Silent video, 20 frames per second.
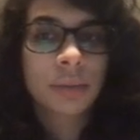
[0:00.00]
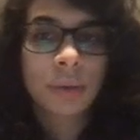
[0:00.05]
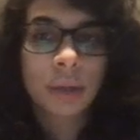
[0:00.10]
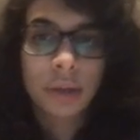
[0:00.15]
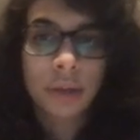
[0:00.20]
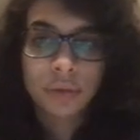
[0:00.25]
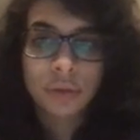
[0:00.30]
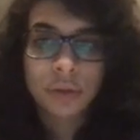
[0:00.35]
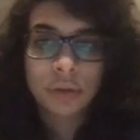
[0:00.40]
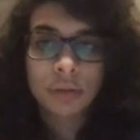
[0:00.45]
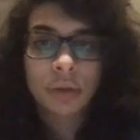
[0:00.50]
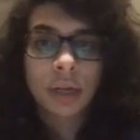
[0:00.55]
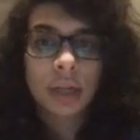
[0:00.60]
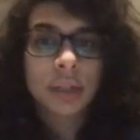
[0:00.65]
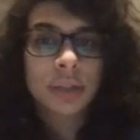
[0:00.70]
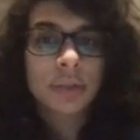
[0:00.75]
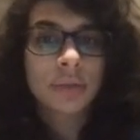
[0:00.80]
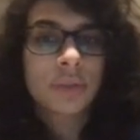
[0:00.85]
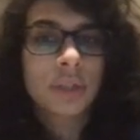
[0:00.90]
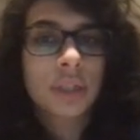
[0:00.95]
We have two
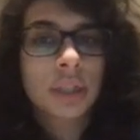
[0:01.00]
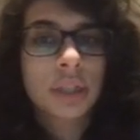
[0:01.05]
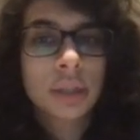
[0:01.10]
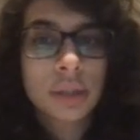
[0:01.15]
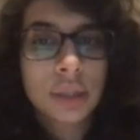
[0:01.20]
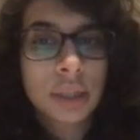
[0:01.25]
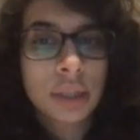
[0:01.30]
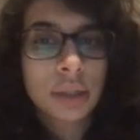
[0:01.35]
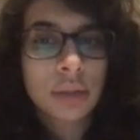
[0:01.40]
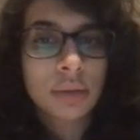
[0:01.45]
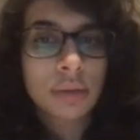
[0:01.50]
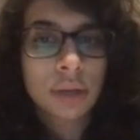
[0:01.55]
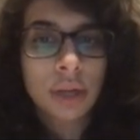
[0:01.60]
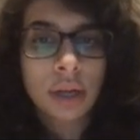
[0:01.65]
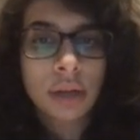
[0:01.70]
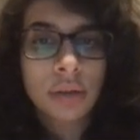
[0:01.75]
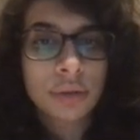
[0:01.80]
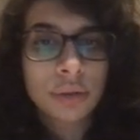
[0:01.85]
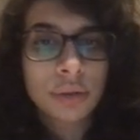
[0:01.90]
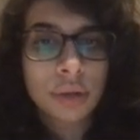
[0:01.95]
kinds of tickets to an
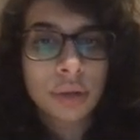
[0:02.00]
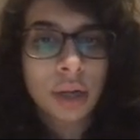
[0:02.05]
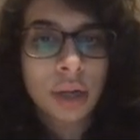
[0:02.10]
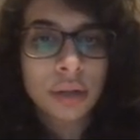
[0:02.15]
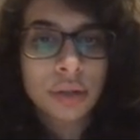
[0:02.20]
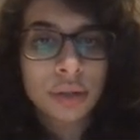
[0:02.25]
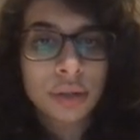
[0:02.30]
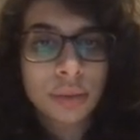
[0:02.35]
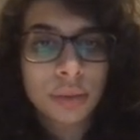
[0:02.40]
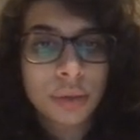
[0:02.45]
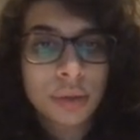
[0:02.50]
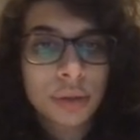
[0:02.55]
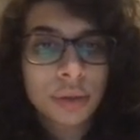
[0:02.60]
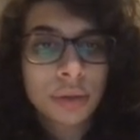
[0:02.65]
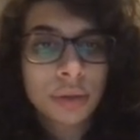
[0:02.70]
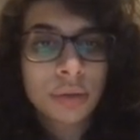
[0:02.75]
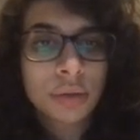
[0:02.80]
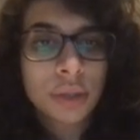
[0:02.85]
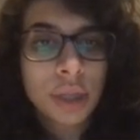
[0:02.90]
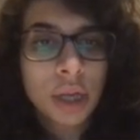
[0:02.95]
outdoor concert were
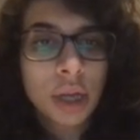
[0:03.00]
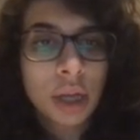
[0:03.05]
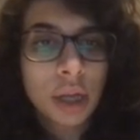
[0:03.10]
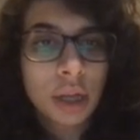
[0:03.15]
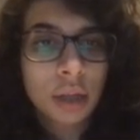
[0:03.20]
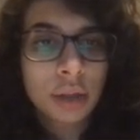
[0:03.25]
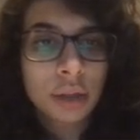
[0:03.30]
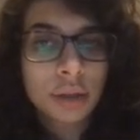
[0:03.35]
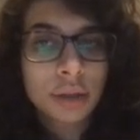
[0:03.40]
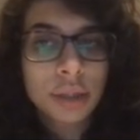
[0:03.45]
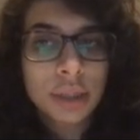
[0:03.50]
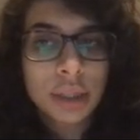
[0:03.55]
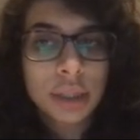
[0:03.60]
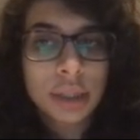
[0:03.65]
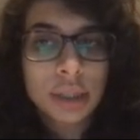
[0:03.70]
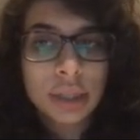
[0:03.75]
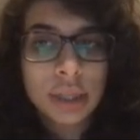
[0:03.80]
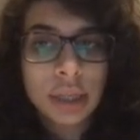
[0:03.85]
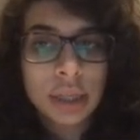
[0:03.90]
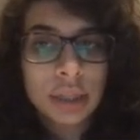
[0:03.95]
sold: lawn
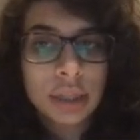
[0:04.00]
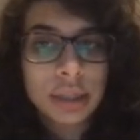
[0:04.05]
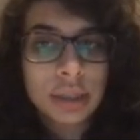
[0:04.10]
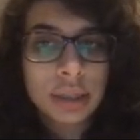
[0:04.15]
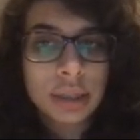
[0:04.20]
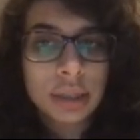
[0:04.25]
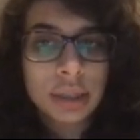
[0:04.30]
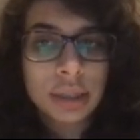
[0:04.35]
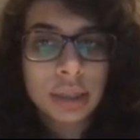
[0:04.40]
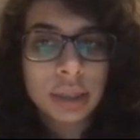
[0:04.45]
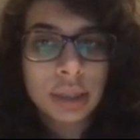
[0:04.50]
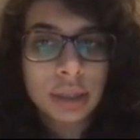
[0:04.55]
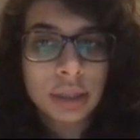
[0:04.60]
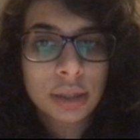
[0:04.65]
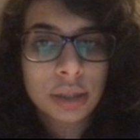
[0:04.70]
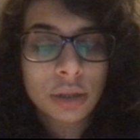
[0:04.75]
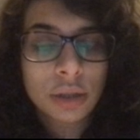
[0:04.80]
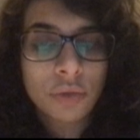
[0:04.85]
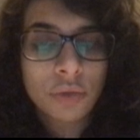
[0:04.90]
tickets and seat tickets.